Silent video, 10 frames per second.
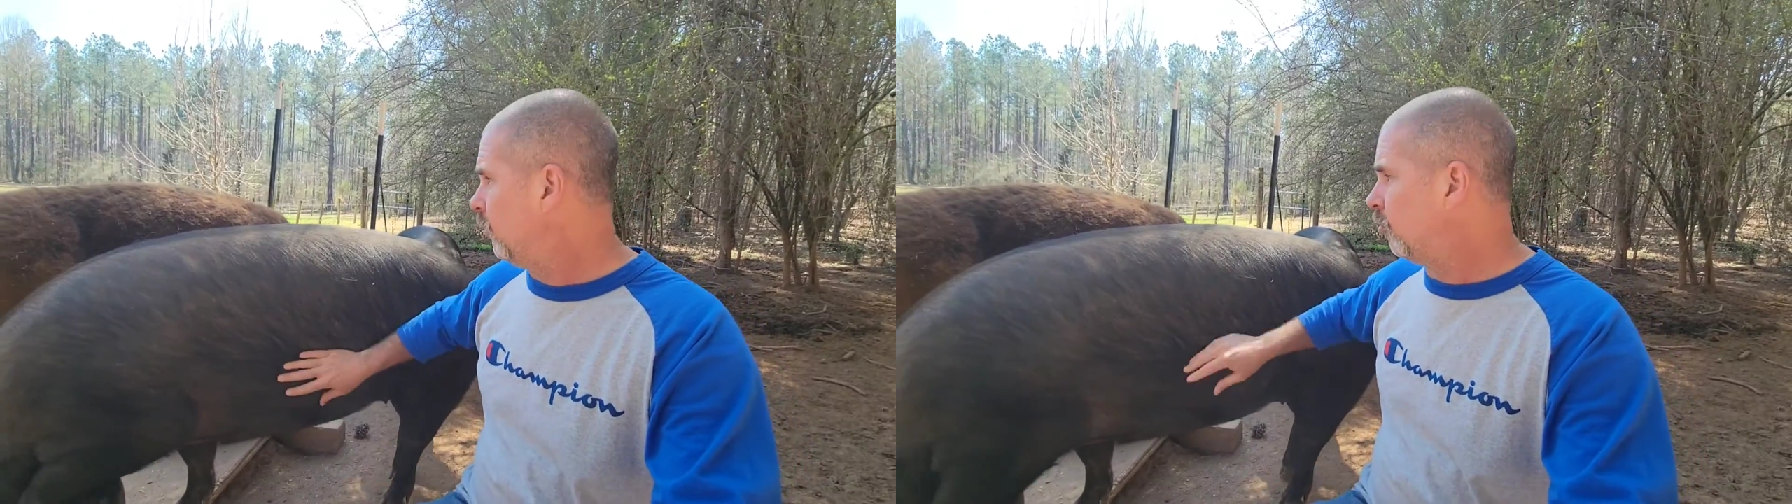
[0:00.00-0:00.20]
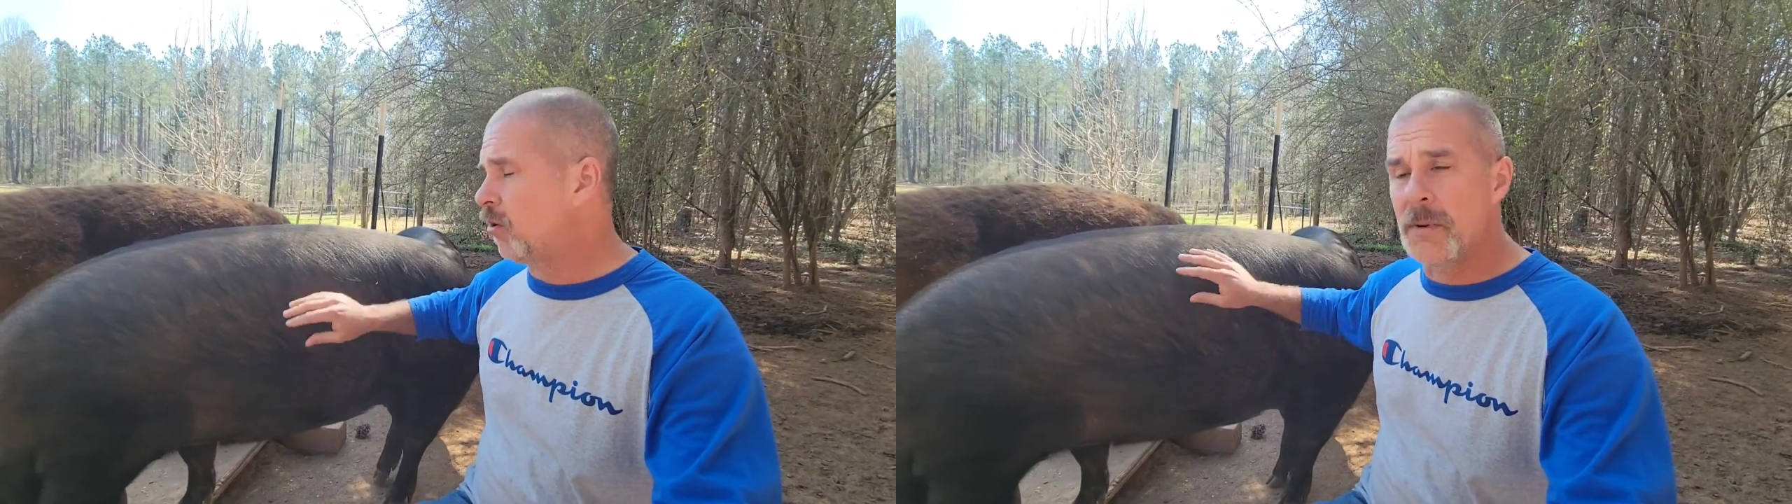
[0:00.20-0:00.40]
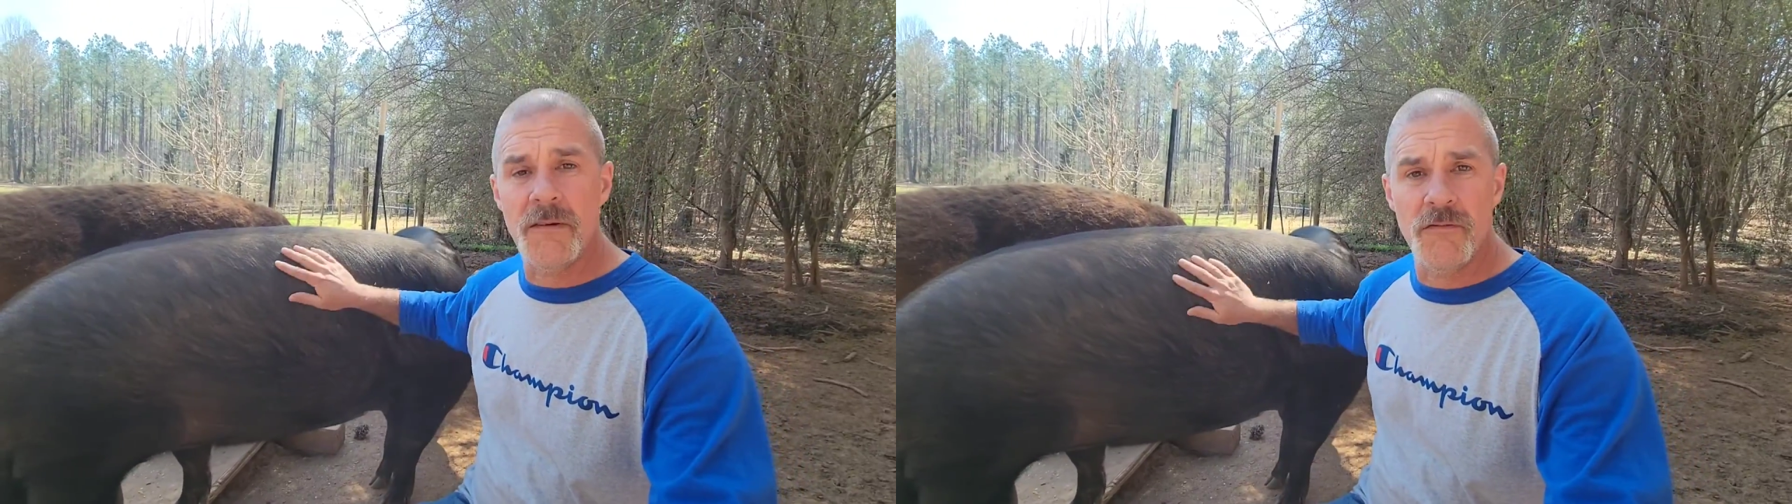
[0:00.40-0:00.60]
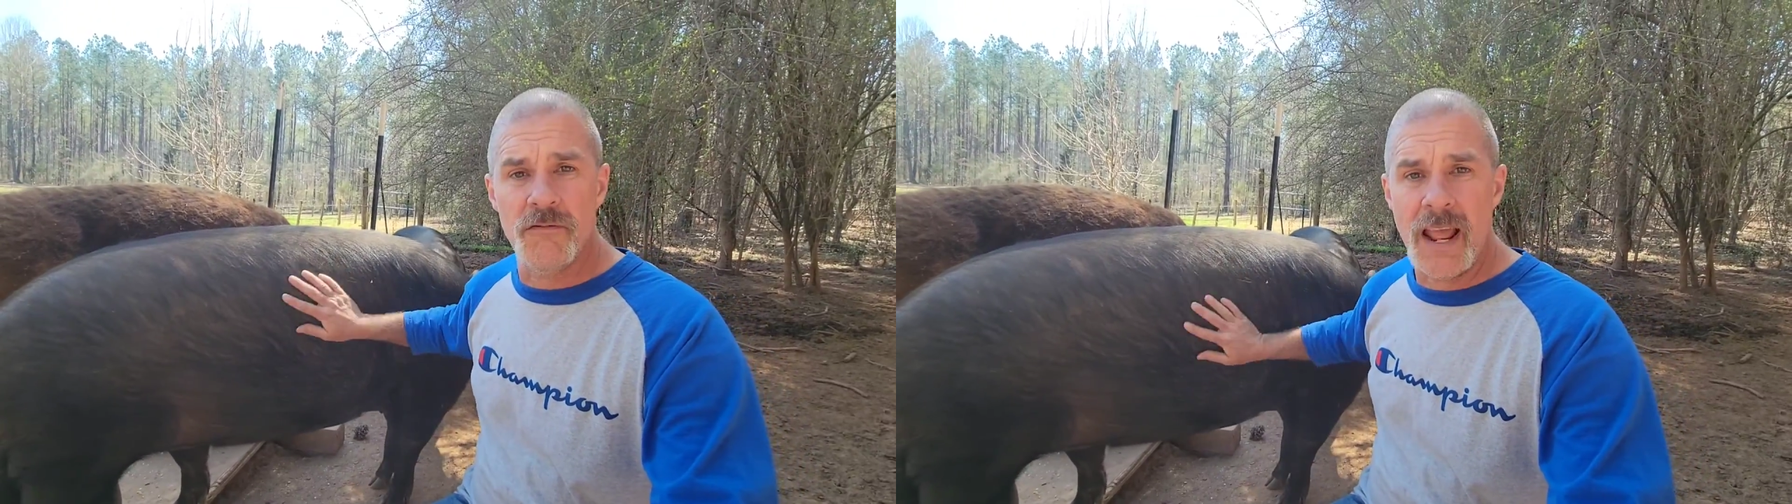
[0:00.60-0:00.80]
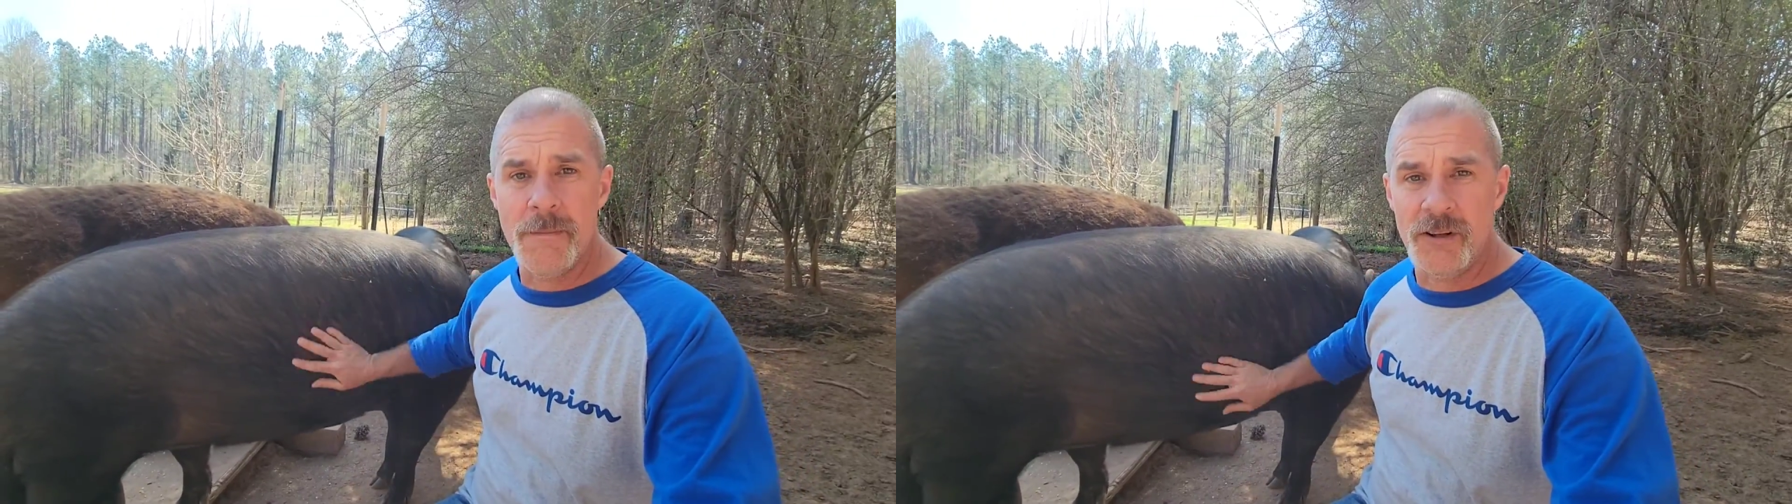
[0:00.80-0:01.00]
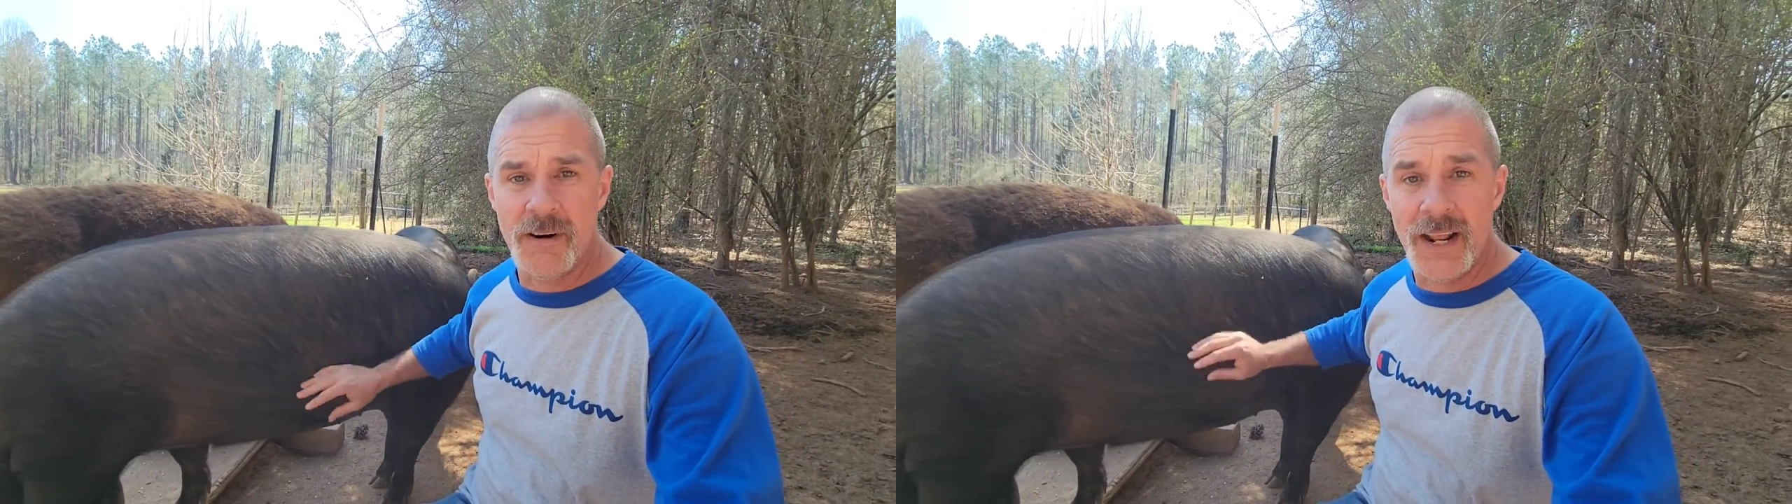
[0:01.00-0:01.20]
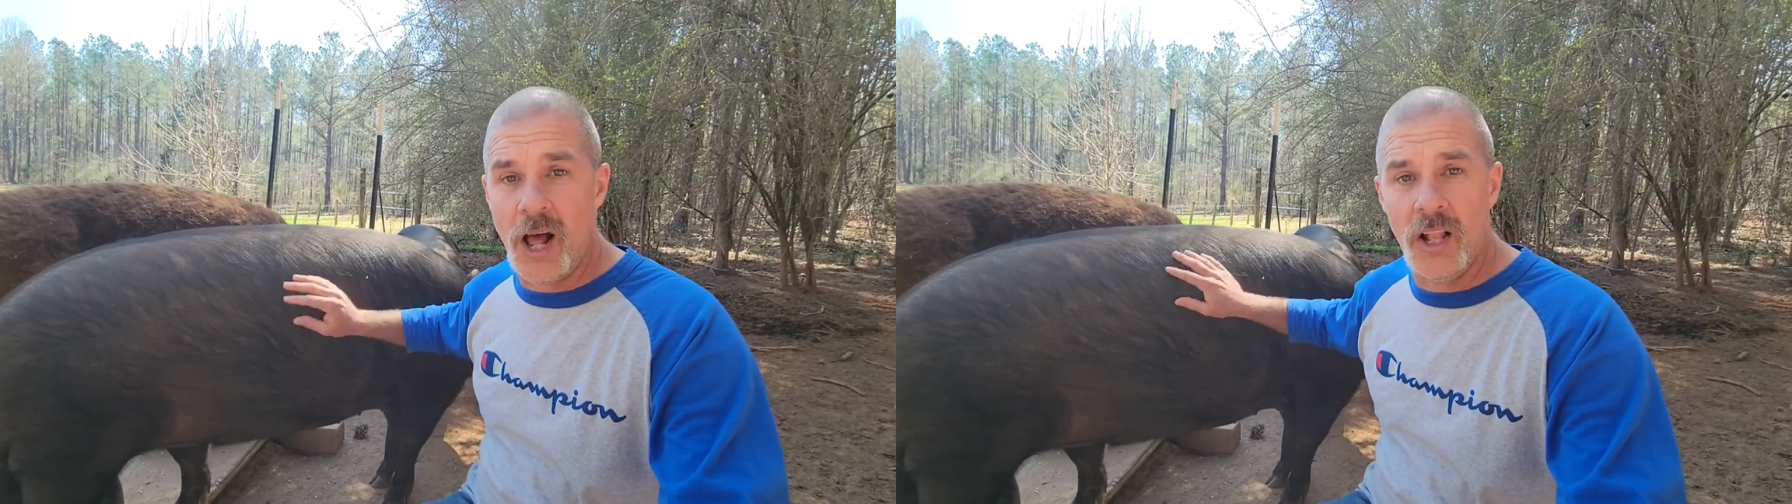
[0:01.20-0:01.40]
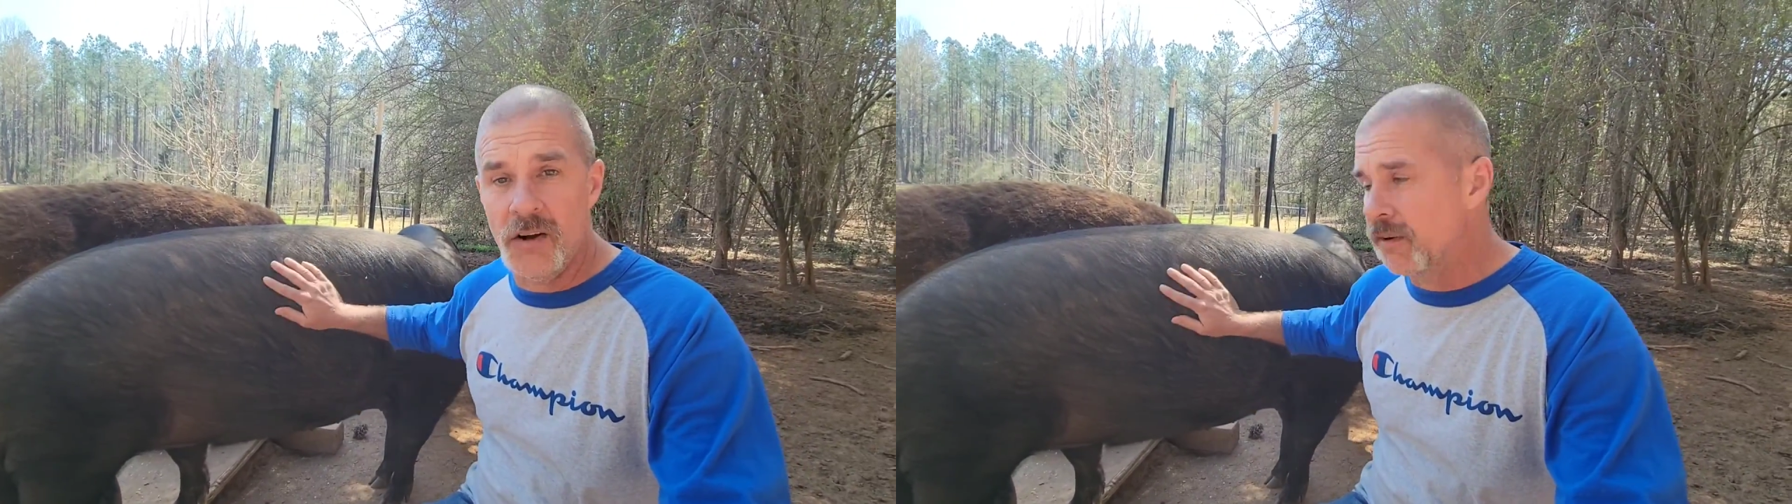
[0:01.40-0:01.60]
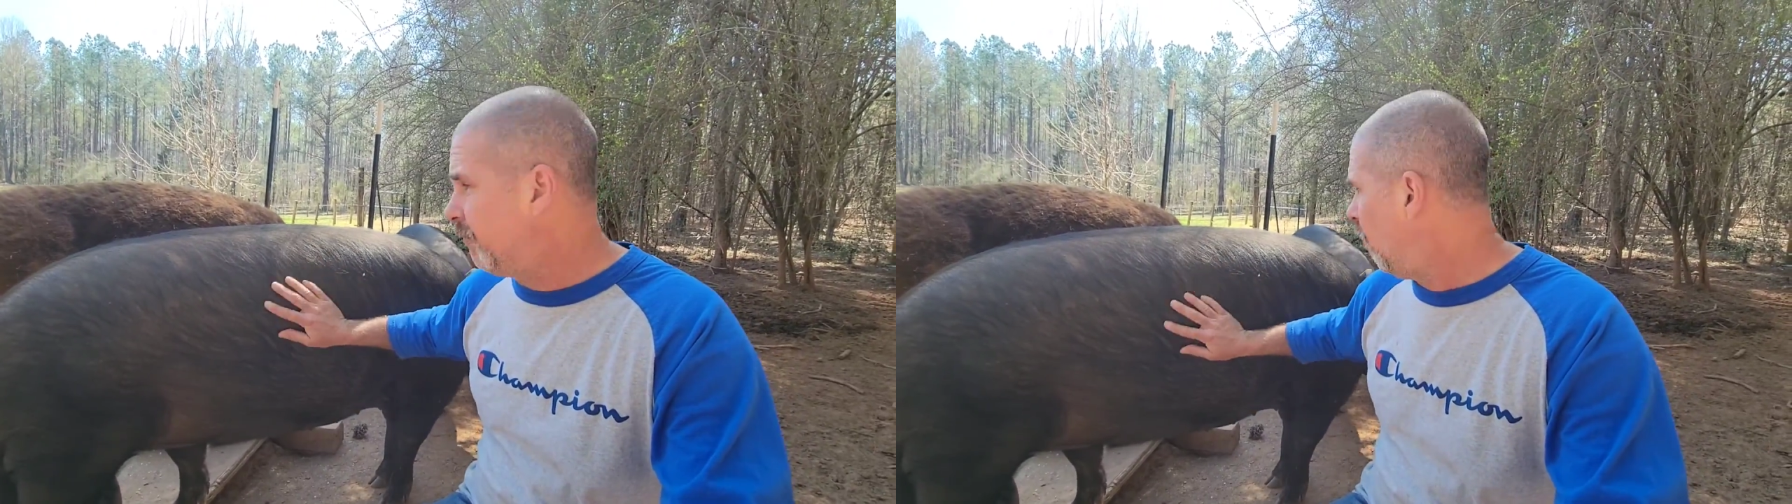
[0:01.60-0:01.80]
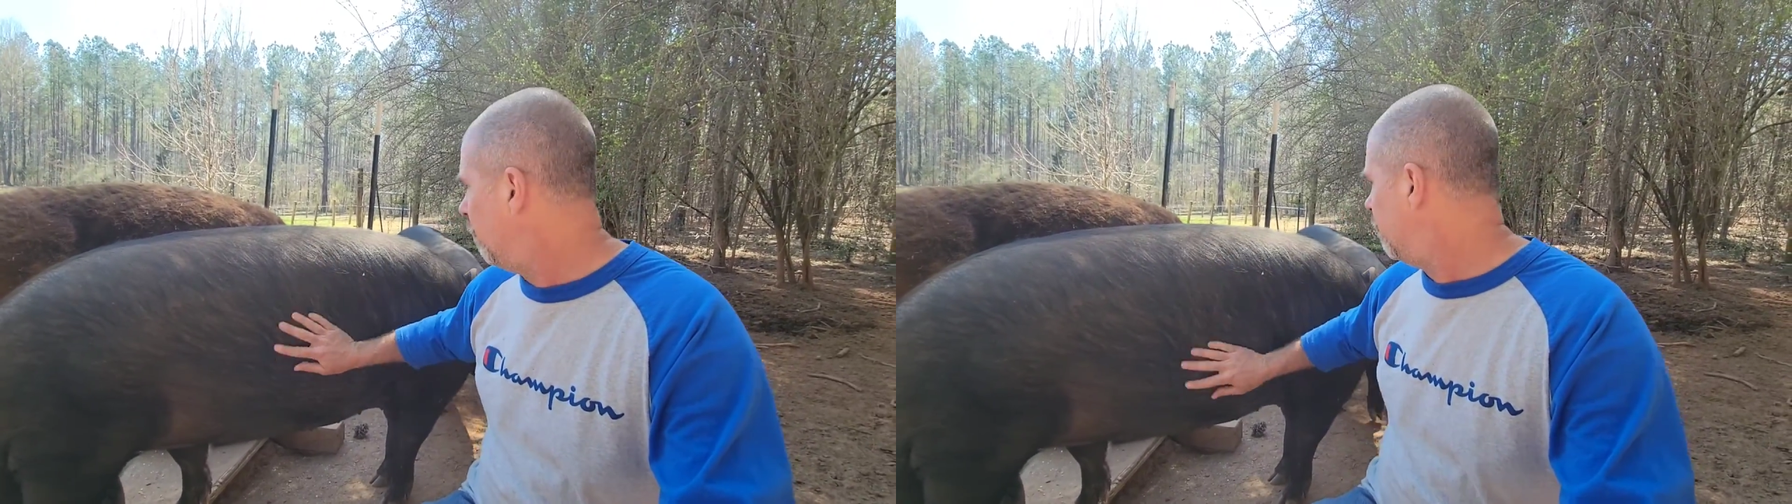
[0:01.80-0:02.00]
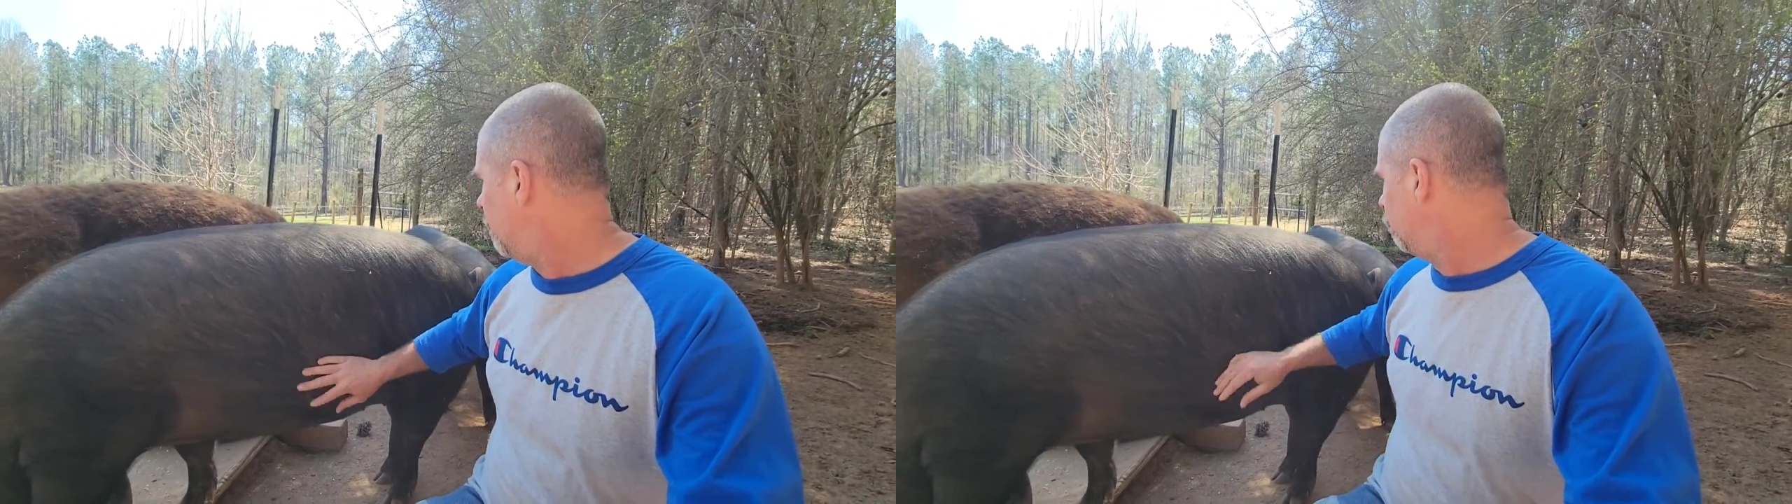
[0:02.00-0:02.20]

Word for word: just gonna be rambling around all over the farm today.